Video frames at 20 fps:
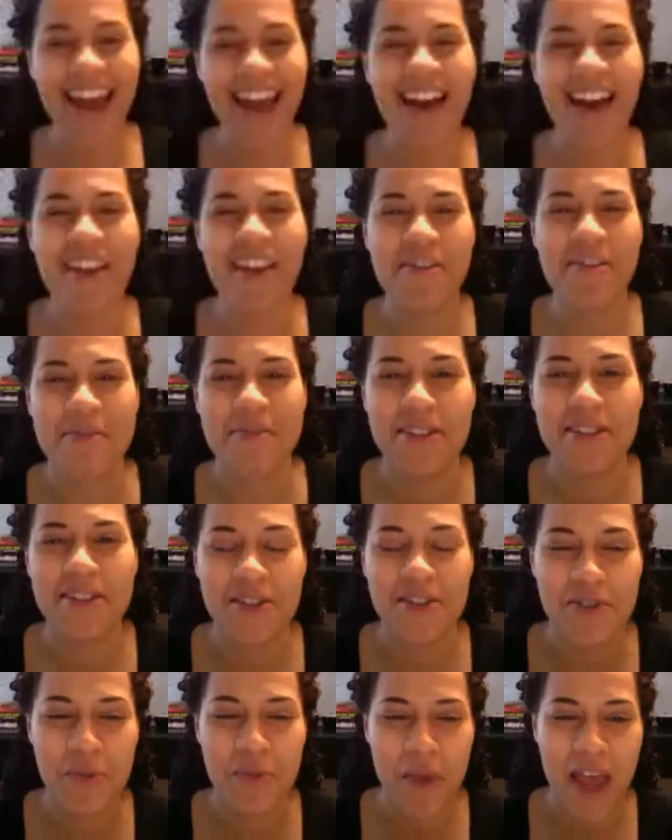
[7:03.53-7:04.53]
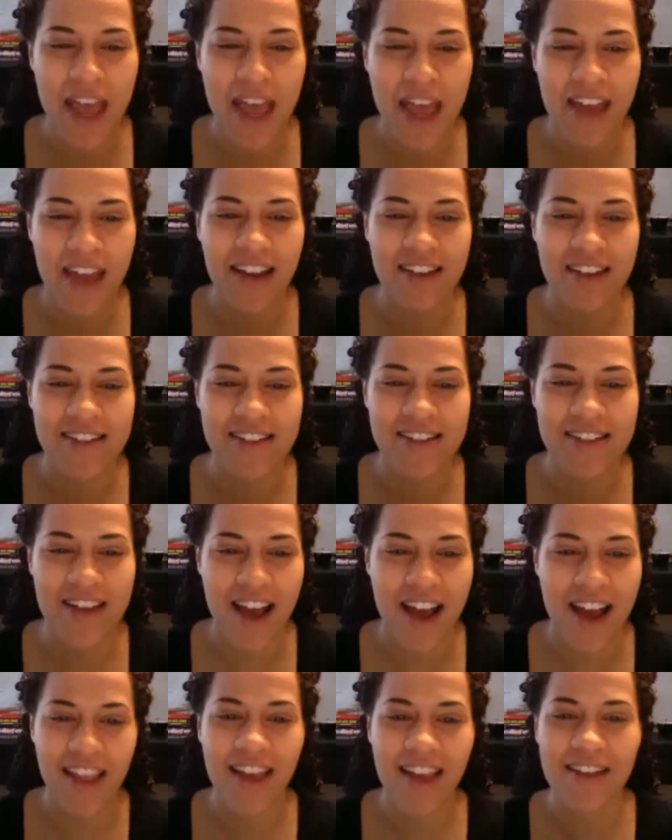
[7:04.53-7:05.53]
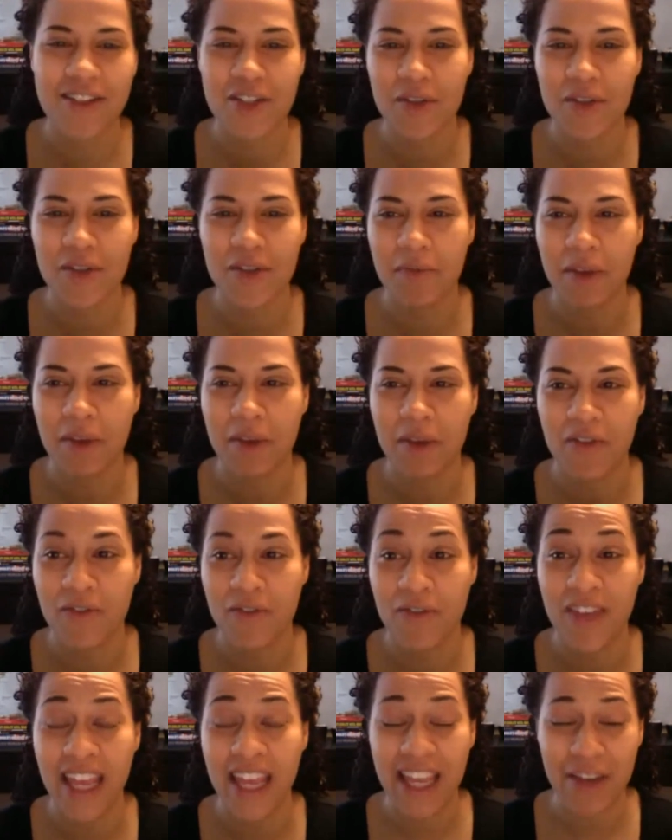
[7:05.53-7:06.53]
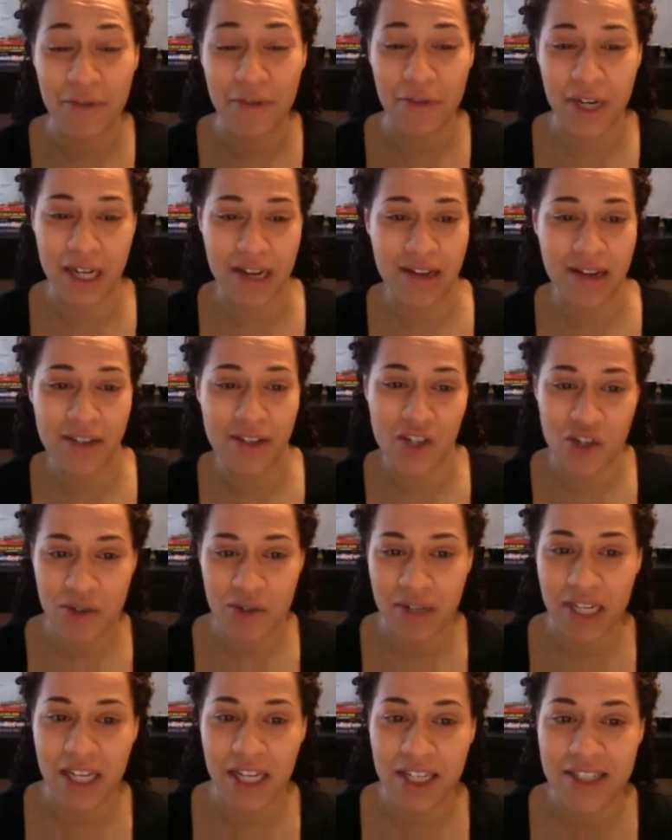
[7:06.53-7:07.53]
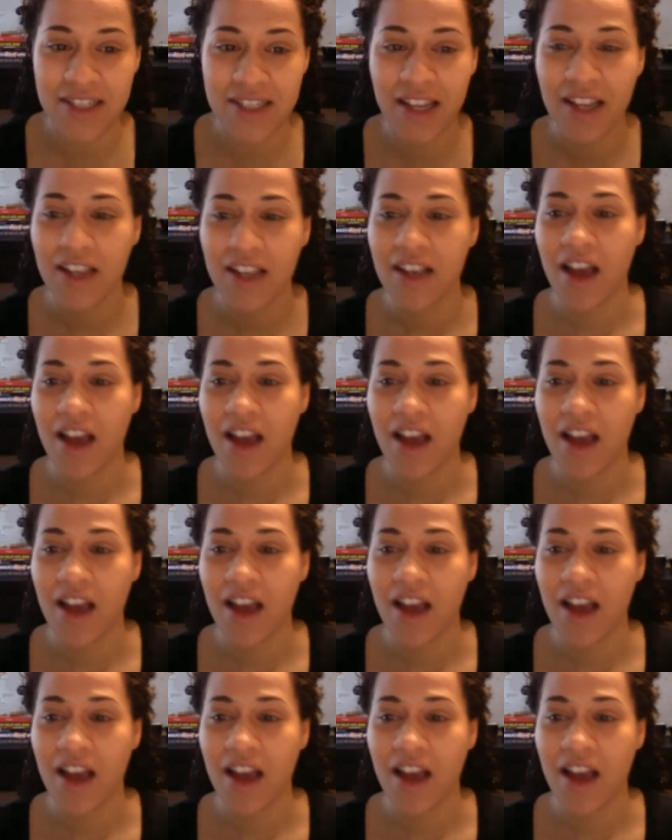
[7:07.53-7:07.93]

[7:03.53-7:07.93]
I've been to Japan and Thailand, 2 of my favorite countries.